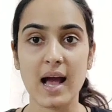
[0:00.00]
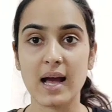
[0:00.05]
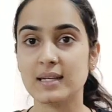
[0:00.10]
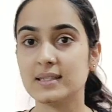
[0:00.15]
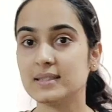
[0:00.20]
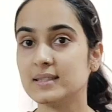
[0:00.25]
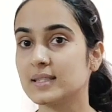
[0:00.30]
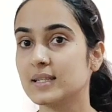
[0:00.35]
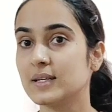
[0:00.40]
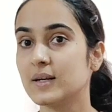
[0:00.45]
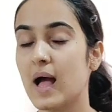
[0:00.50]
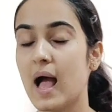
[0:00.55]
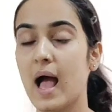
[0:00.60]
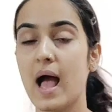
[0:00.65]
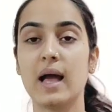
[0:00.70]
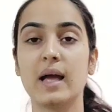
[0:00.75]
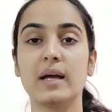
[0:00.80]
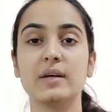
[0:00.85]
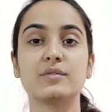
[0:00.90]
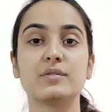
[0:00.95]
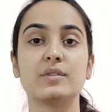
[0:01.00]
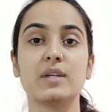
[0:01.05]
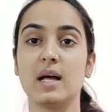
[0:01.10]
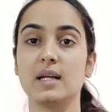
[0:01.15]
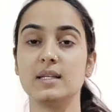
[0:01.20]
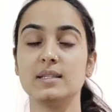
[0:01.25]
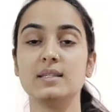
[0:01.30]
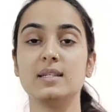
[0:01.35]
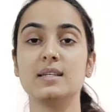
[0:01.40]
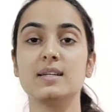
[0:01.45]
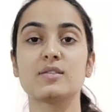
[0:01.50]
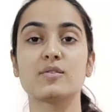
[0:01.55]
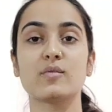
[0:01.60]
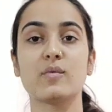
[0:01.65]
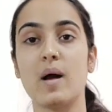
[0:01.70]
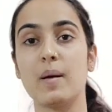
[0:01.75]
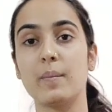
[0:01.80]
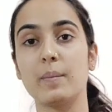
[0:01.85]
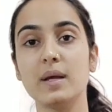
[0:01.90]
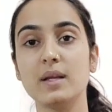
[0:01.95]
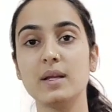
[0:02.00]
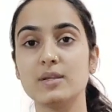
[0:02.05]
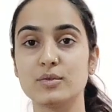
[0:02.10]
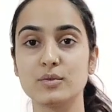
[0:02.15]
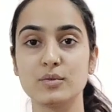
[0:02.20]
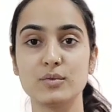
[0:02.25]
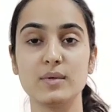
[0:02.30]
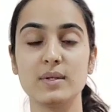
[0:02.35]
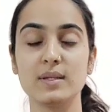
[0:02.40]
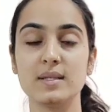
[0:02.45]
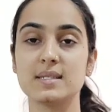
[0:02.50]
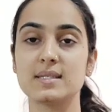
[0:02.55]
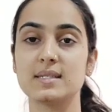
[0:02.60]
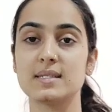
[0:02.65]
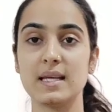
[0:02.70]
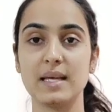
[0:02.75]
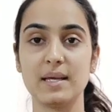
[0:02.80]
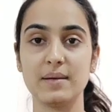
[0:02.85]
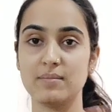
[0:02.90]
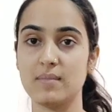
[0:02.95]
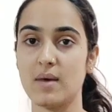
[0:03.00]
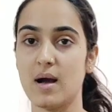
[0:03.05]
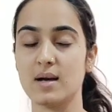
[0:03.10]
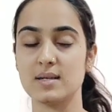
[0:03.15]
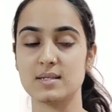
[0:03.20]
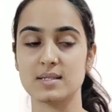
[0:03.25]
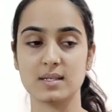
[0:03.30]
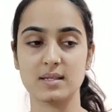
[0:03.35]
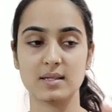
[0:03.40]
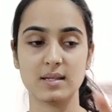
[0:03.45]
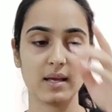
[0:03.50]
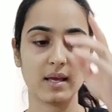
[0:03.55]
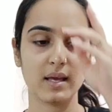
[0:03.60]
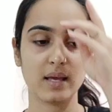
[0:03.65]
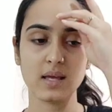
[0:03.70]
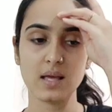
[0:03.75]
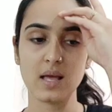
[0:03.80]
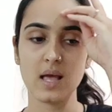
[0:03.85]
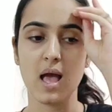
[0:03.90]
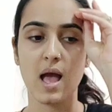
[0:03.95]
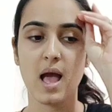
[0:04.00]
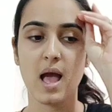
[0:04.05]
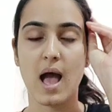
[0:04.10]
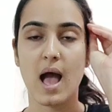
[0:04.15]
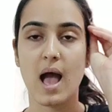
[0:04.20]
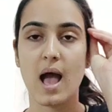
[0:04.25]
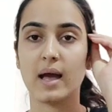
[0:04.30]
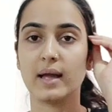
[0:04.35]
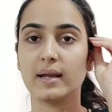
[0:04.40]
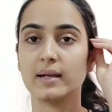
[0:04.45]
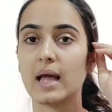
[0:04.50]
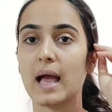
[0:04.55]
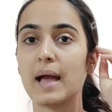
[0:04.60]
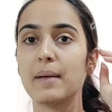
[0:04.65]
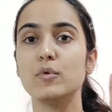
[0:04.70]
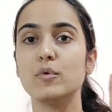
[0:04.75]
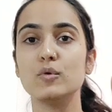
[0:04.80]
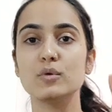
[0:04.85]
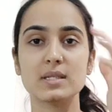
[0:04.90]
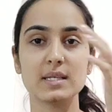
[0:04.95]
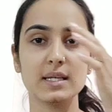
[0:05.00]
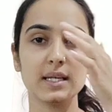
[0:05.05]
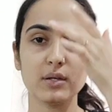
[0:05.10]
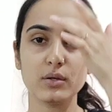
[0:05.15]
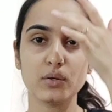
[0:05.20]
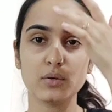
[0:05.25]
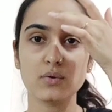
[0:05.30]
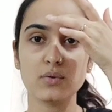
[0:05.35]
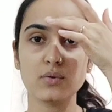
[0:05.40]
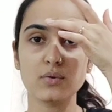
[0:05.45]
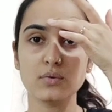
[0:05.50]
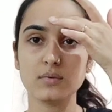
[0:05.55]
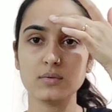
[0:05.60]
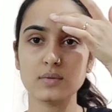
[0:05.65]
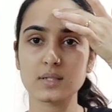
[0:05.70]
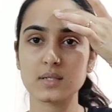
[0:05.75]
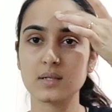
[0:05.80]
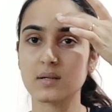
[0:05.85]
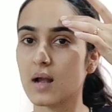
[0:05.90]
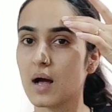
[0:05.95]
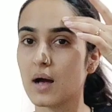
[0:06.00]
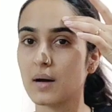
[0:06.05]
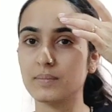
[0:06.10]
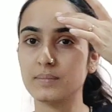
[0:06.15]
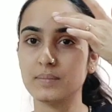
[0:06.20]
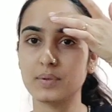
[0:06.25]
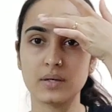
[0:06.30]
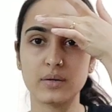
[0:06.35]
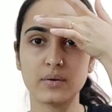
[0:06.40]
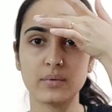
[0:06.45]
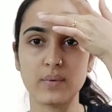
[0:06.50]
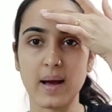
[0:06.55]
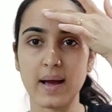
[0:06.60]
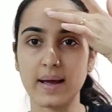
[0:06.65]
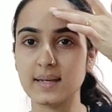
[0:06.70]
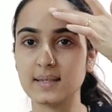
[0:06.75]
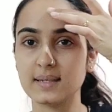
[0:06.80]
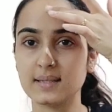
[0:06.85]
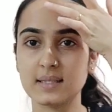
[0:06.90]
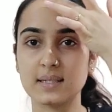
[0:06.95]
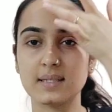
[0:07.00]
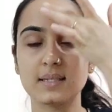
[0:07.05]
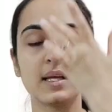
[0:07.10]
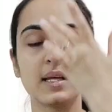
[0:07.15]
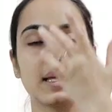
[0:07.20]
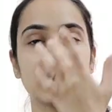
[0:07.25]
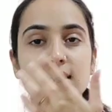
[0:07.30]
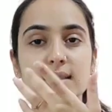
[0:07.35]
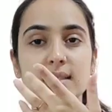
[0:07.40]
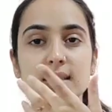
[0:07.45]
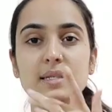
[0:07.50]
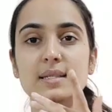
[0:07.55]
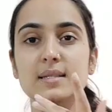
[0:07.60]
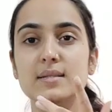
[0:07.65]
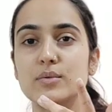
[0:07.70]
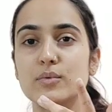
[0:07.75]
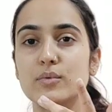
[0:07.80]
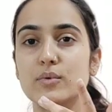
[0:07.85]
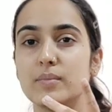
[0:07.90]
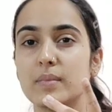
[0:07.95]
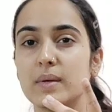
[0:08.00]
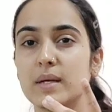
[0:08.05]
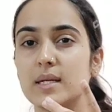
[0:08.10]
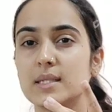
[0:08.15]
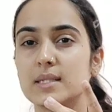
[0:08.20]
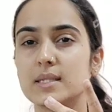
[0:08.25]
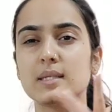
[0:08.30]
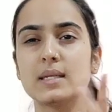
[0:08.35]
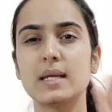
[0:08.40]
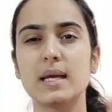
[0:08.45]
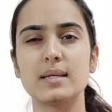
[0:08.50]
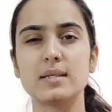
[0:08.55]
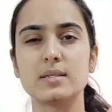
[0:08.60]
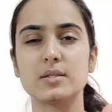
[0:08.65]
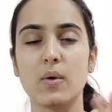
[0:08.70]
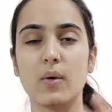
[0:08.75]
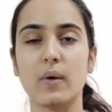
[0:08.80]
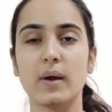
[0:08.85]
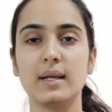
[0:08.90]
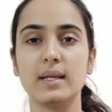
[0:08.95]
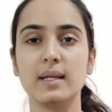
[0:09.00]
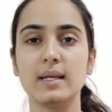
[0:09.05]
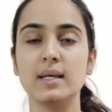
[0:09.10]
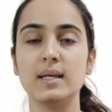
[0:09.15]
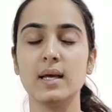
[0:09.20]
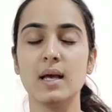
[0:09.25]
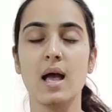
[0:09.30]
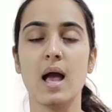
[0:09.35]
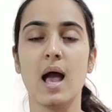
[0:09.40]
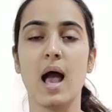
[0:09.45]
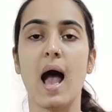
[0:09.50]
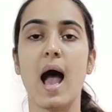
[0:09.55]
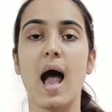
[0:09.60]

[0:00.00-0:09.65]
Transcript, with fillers: and I've done the scrubbing too in the same mask thing, and I mostly do scrub right in the T-zone because it gets oily.